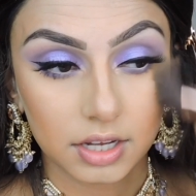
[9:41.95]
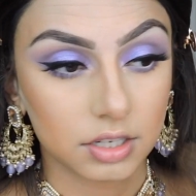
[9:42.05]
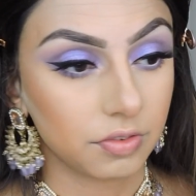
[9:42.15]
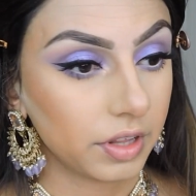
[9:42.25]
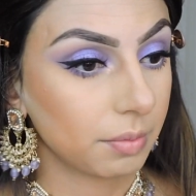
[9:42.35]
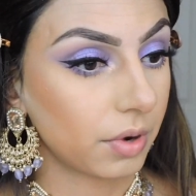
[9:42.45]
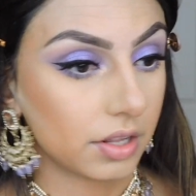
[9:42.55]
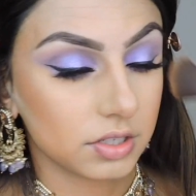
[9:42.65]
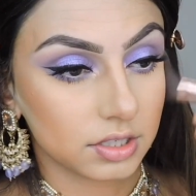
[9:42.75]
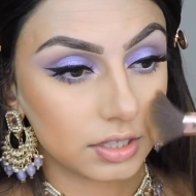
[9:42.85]
Just feel like
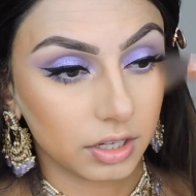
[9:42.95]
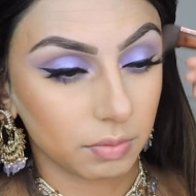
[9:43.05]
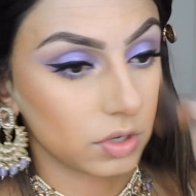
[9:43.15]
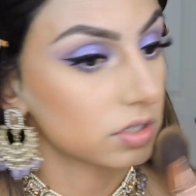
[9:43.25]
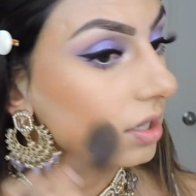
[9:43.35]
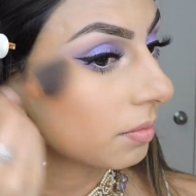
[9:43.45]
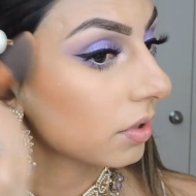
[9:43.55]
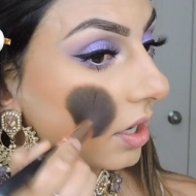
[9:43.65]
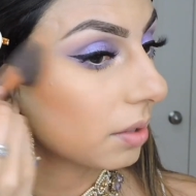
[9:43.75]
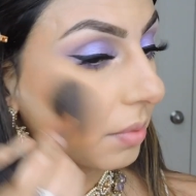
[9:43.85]
bronzer is a little more
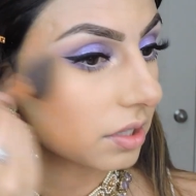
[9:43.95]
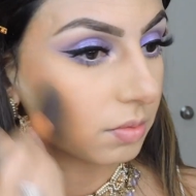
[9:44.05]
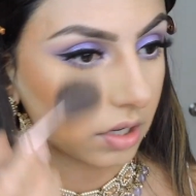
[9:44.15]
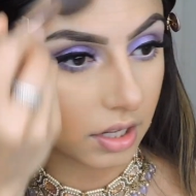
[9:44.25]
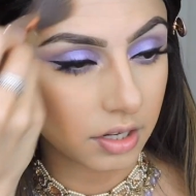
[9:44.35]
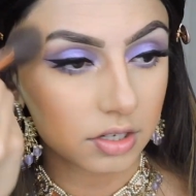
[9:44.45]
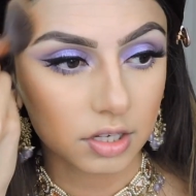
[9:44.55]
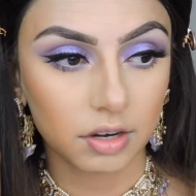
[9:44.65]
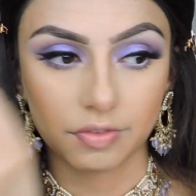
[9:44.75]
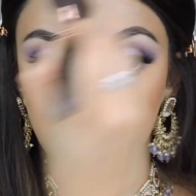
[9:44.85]
shimmery, brings more color to
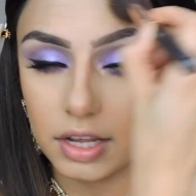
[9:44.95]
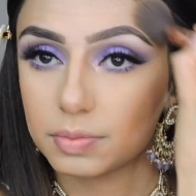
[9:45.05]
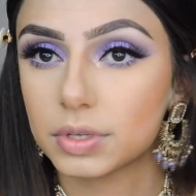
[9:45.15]
your face,